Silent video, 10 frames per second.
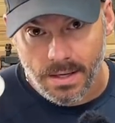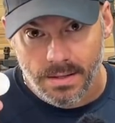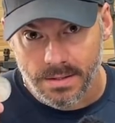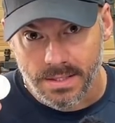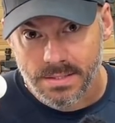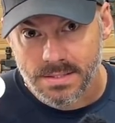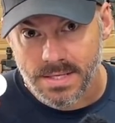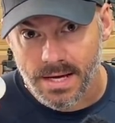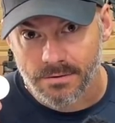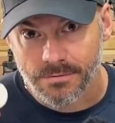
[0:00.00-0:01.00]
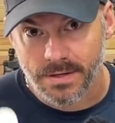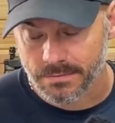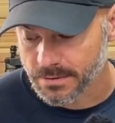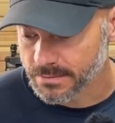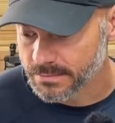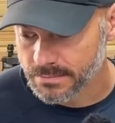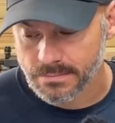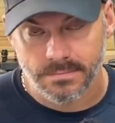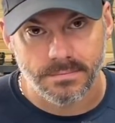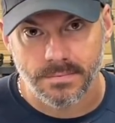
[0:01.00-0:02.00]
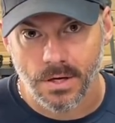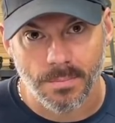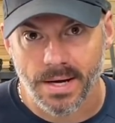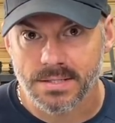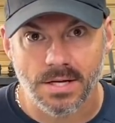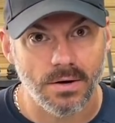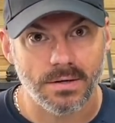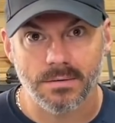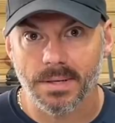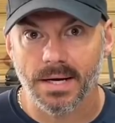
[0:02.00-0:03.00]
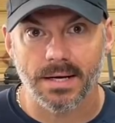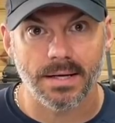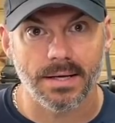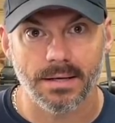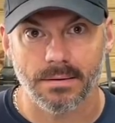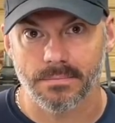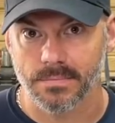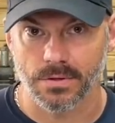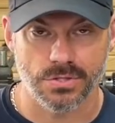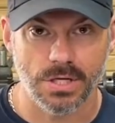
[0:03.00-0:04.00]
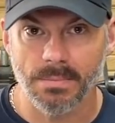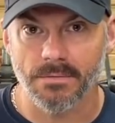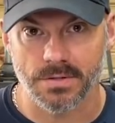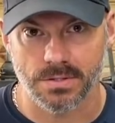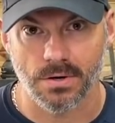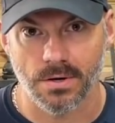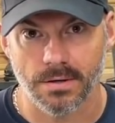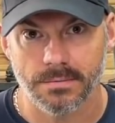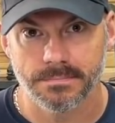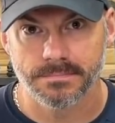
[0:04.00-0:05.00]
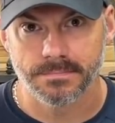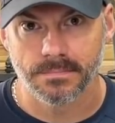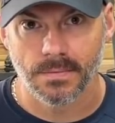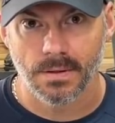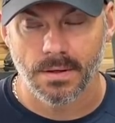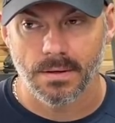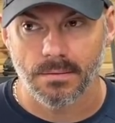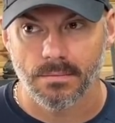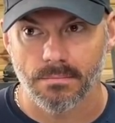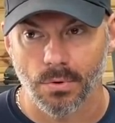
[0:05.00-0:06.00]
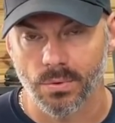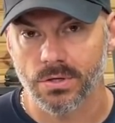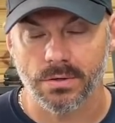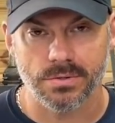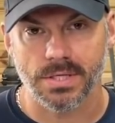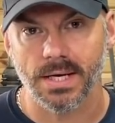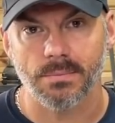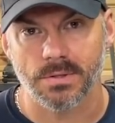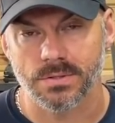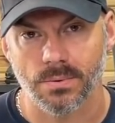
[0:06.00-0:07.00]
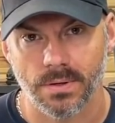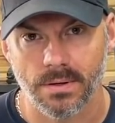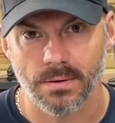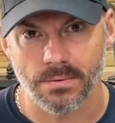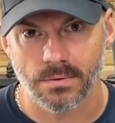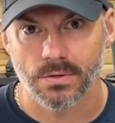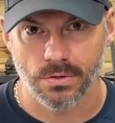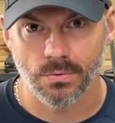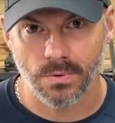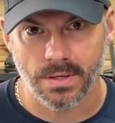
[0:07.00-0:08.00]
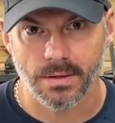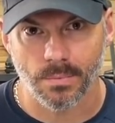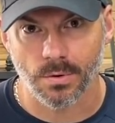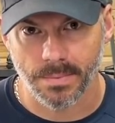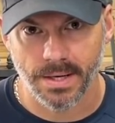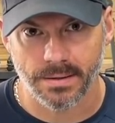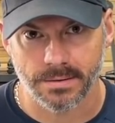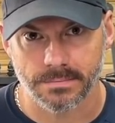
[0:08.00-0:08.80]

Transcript: This is out of favor. Nobody's talking about it. There's some of us are. But when you understand what's going on, you'll want to hear more about it.